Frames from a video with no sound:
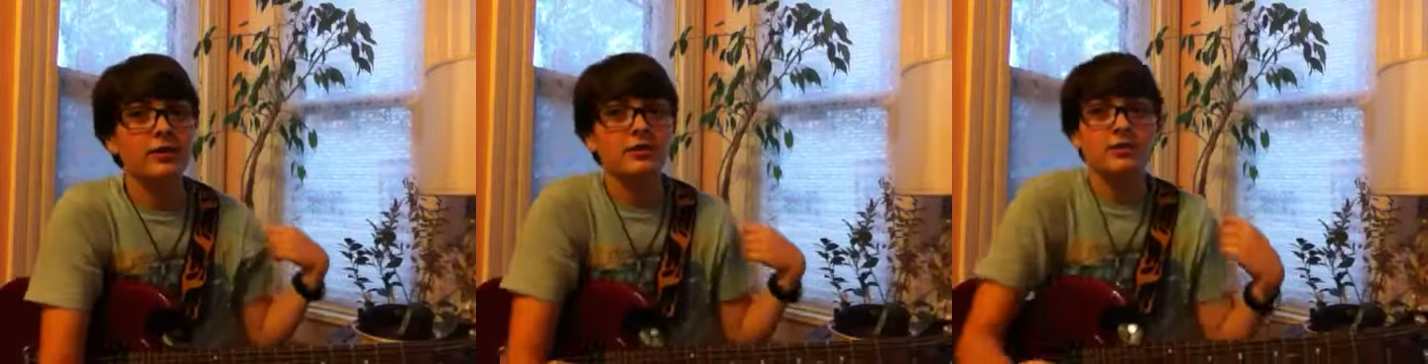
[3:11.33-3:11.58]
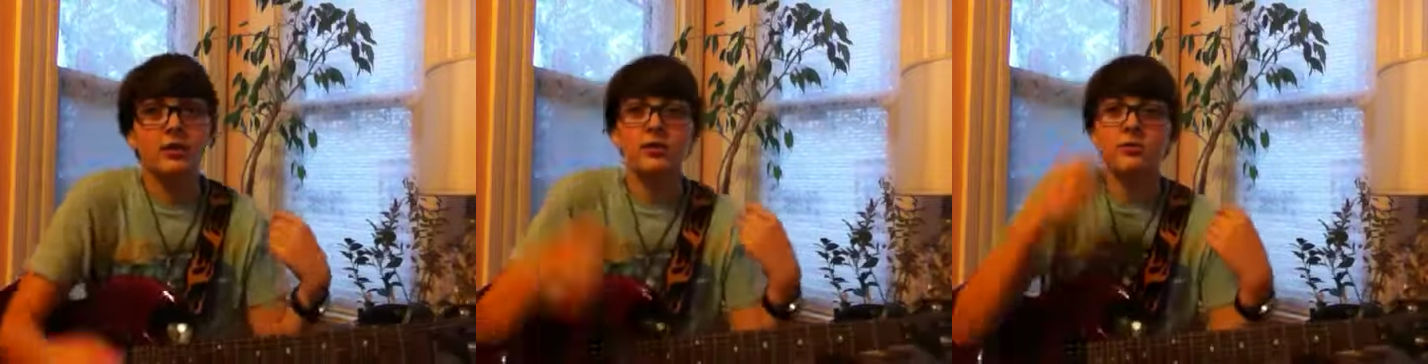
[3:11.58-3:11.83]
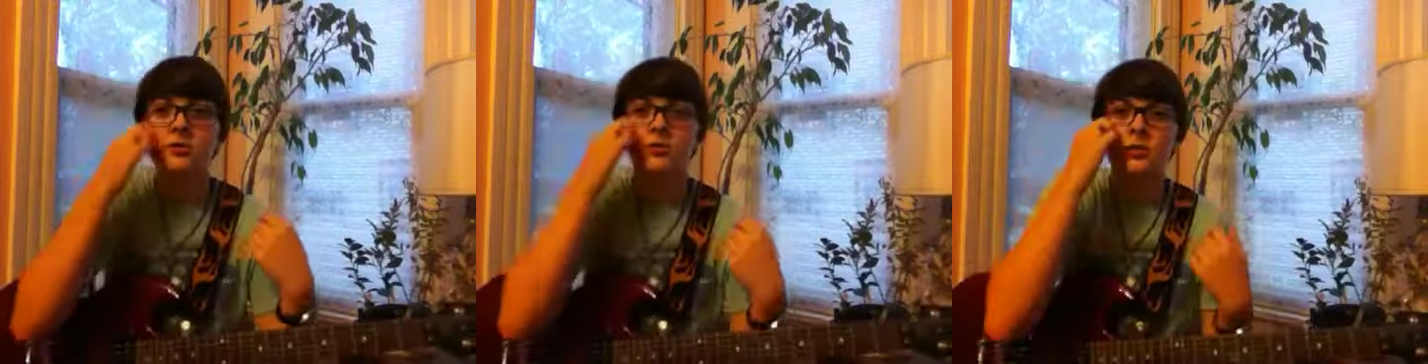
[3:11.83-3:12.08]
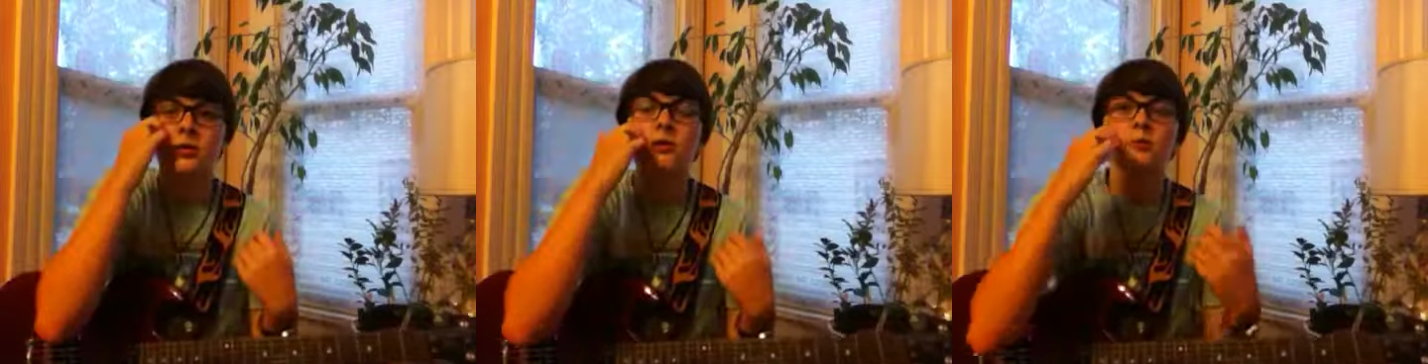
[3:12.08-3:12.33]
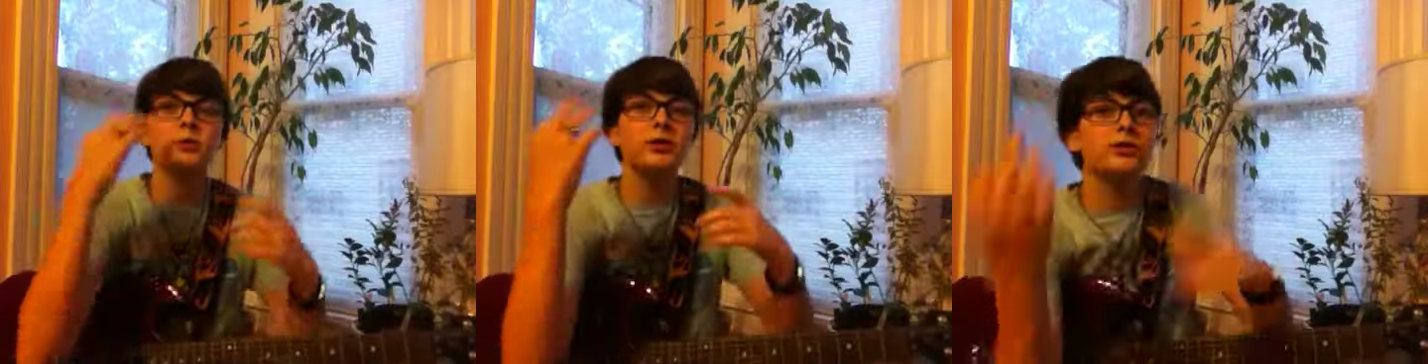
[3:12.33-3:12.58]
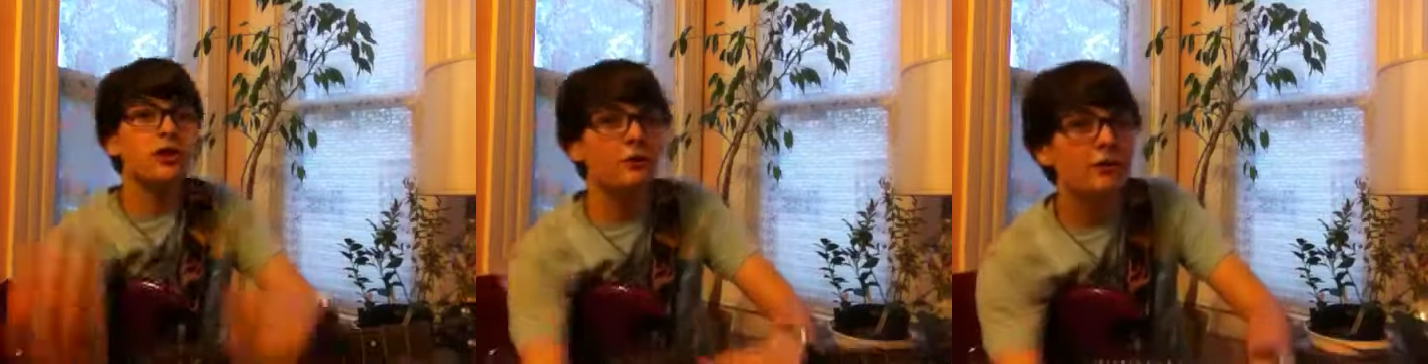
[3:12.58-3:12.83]
So we
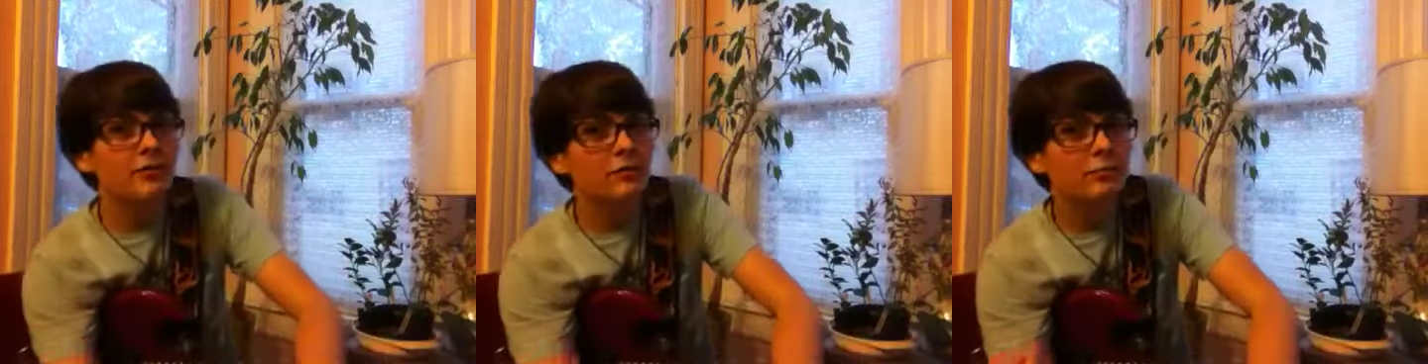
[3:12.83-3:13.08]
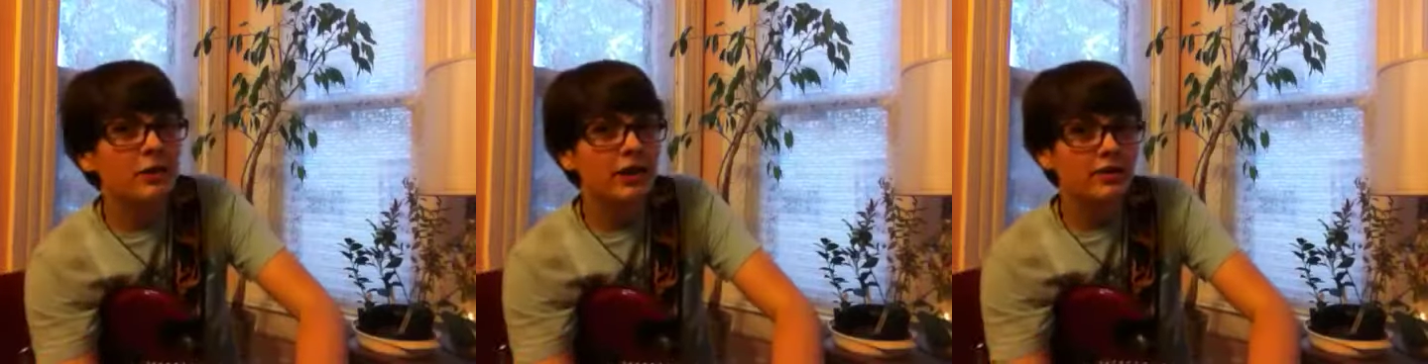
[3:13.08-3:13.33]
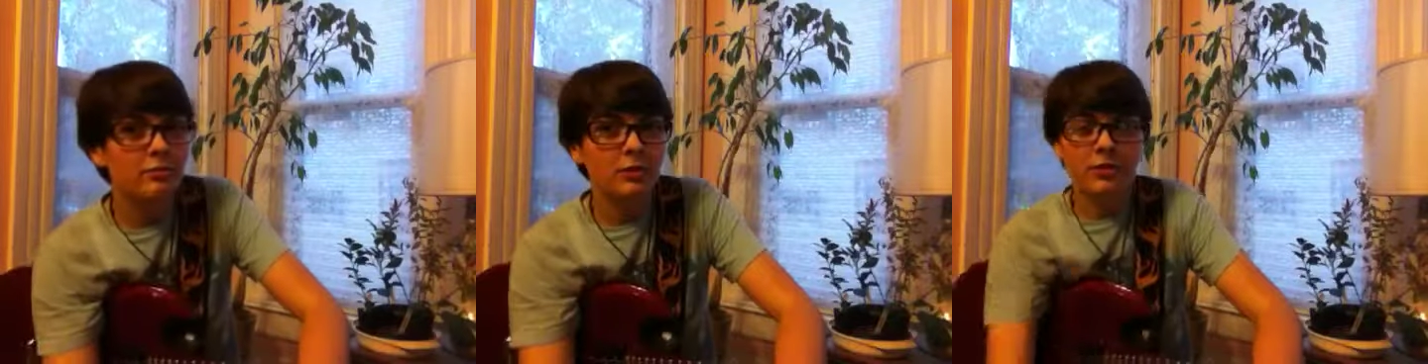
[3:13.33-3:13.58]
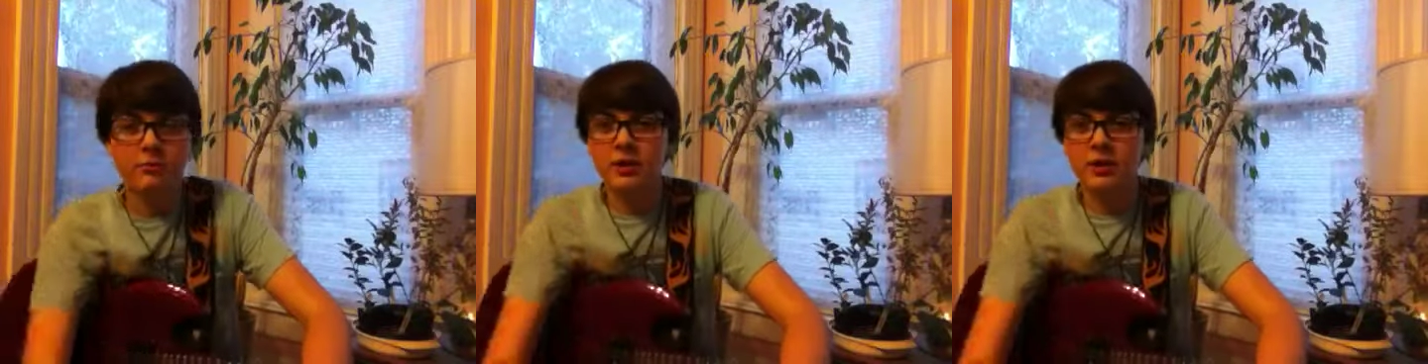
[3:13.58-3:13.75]
don't have a piano player.